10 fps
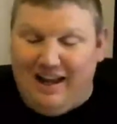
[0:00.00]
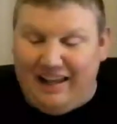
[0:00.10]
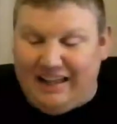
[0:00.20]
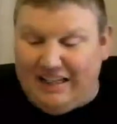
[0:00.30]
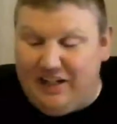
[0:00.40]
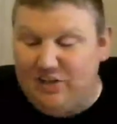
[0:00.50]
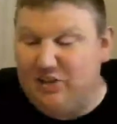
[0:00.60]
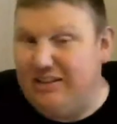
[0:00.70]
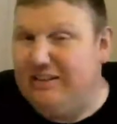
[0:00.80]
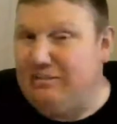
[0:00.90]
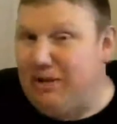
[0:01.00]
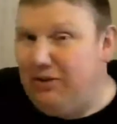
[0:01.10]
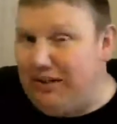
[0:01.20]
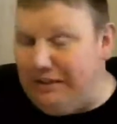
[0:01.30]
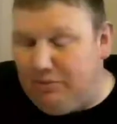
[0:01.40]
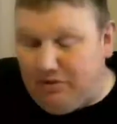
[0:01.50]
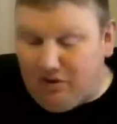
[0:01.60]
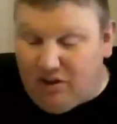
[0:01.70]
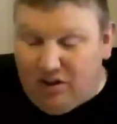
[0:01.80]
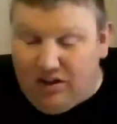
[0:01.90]
I think Houston is a better team
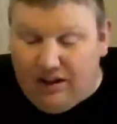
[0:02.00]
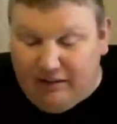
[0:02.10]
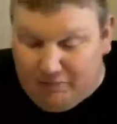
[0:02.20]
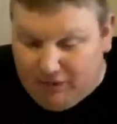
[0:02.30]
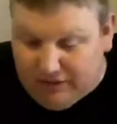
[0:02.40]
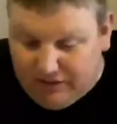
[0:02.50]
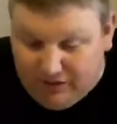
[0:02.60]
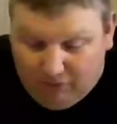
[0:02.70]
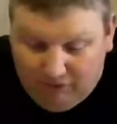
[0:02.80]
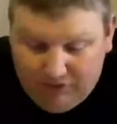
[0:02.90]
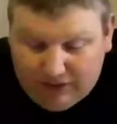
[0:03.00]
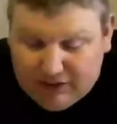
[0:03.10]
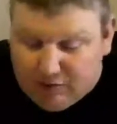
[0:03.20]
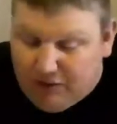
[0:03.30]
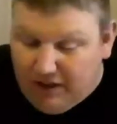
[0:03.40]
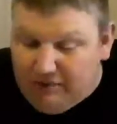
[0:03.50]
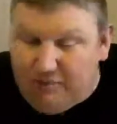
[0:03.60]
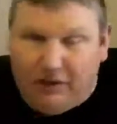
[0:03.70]
overall. I am picking the Roughnecks to win.